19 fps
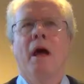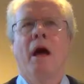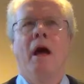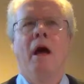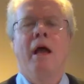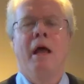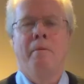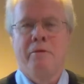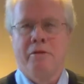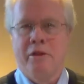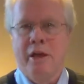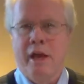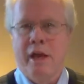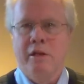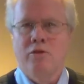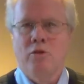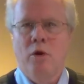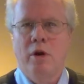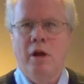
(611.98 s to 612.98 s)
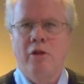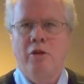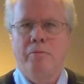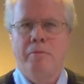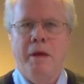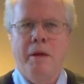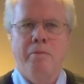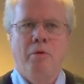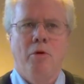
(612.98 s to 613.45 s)
empathetic toward other
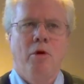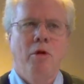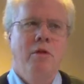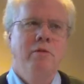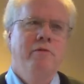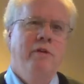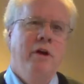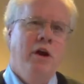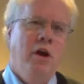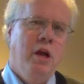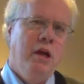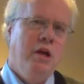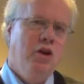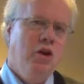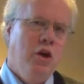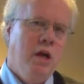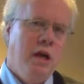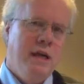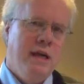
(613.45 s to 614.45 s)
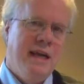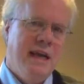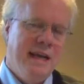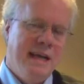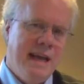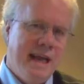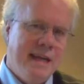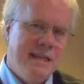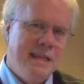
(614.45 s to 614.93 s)
people, very good at
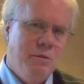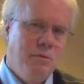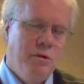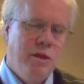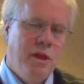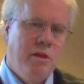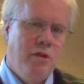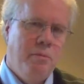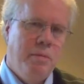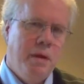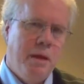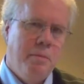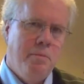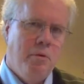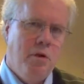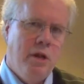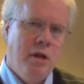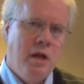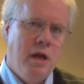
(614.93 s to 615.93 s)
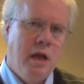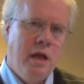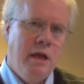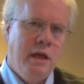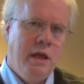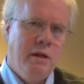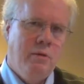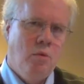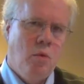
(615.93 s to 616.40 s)
connecting with other people
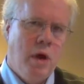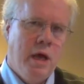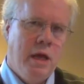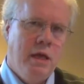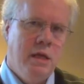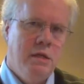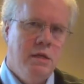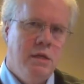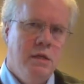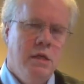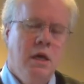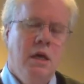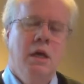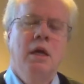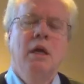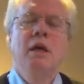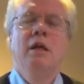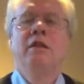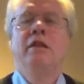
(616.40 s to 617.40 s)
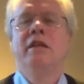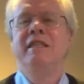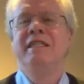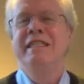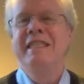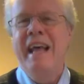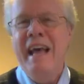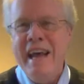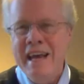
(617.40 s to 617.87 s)
in ways. The
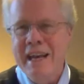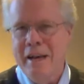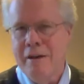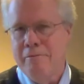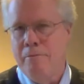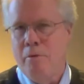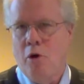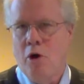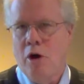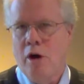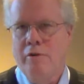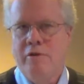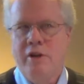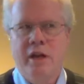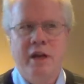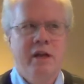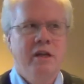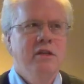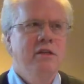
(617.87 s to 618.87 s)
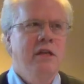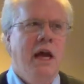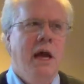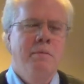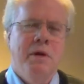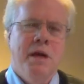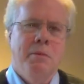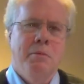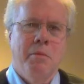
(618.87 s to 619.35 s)
negative part of it is I
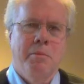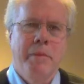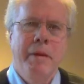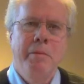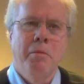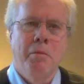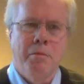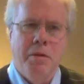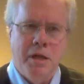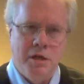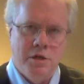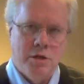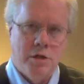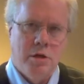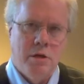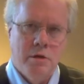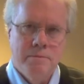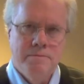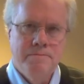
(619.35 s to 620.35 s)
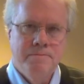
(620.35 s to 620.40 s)
become a people pleaser.